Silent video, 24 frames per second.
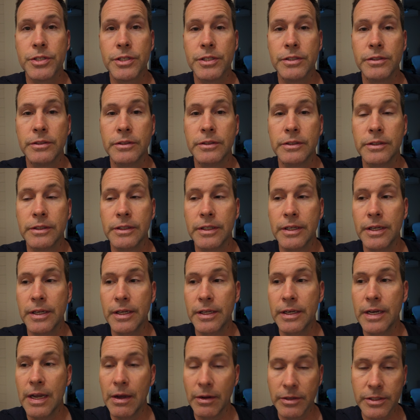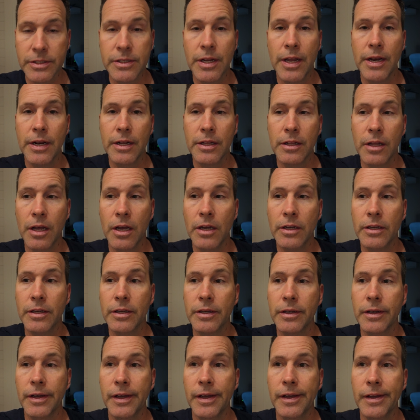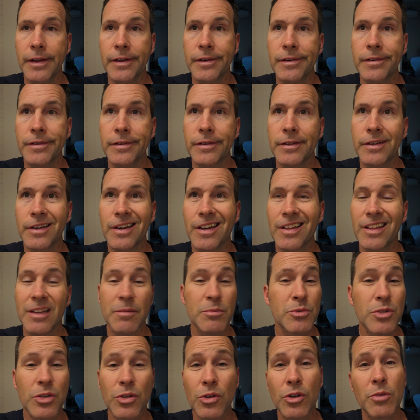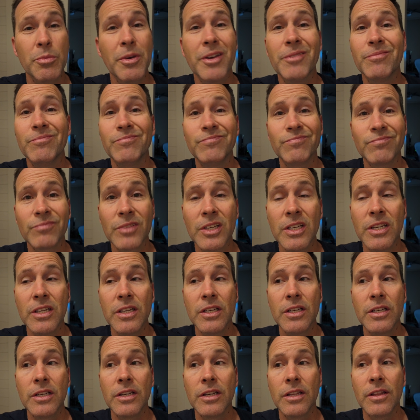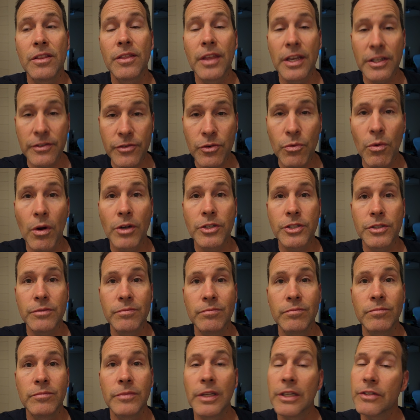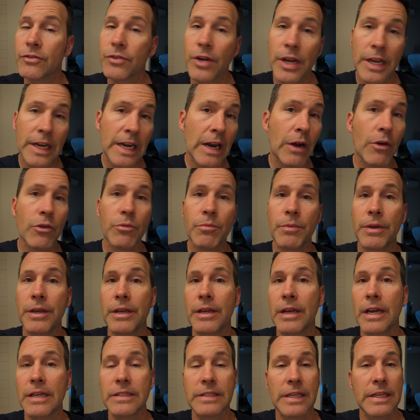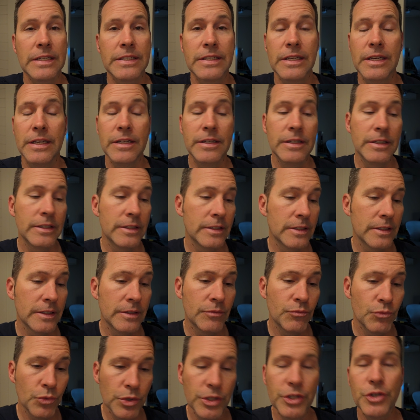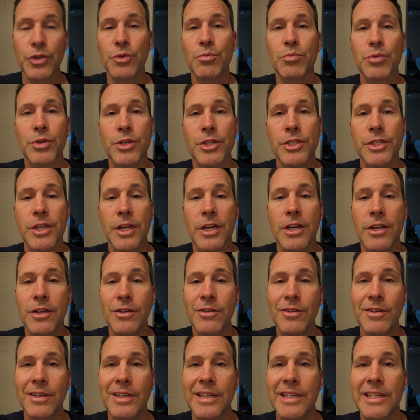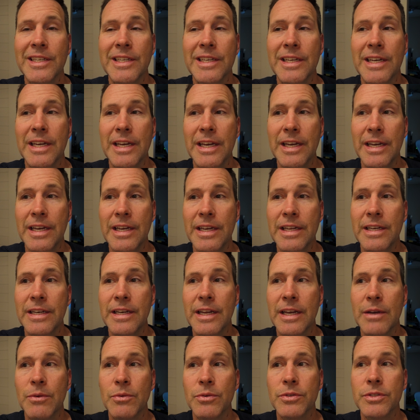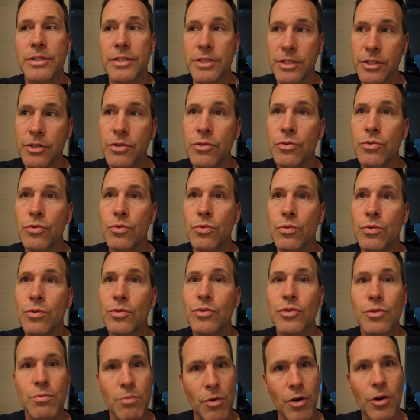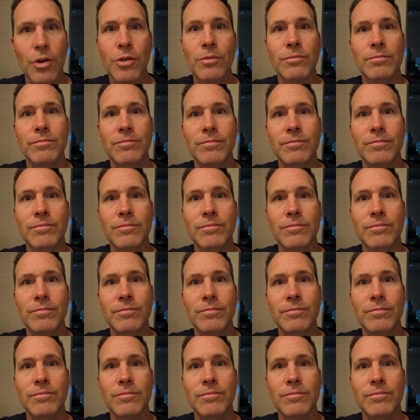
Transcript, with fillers: in, and now it's 9 o'clock, and I think I'm just gonna go to bed. Thanks for watching. Thanks for hanging out with me. As I said, really do appreciate it, and I will see you tomorrow.